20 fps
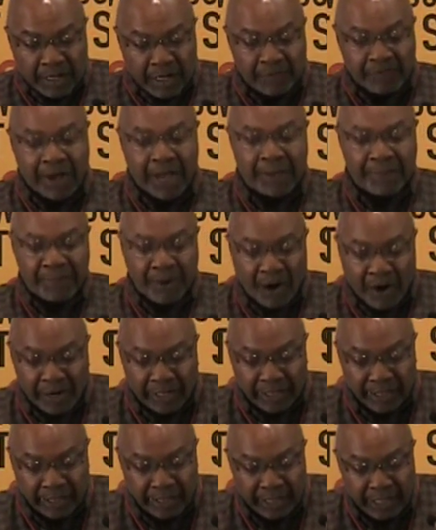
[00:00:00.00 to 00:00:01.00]
of our
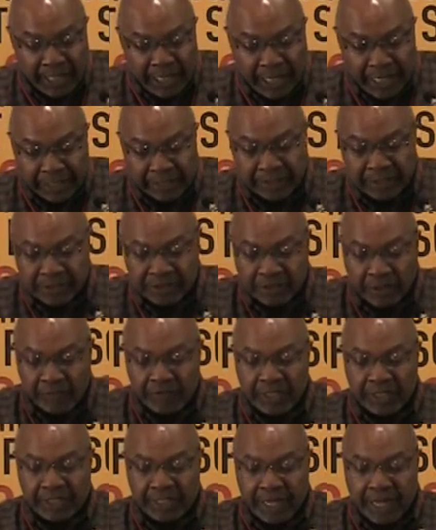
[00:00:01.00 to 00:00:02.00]
party and in the
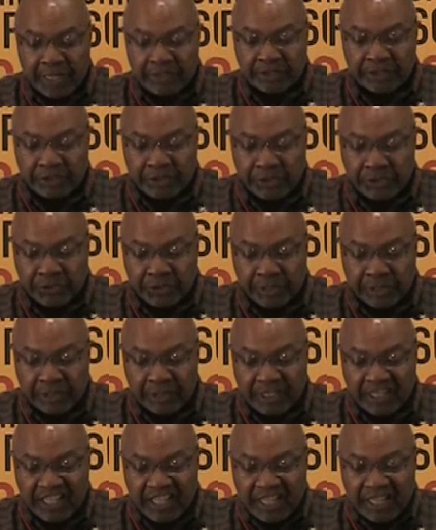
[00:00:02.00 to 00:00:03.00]
Soviet
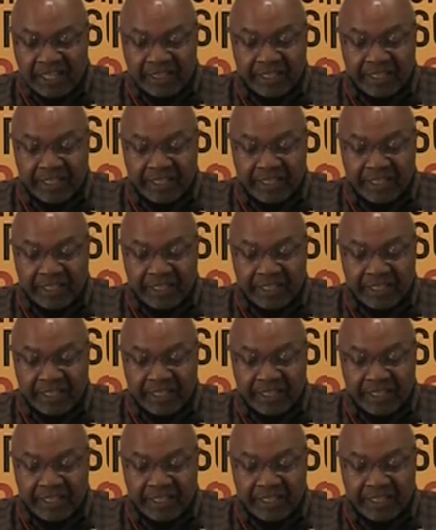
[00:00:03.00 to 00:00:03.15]
Constitution,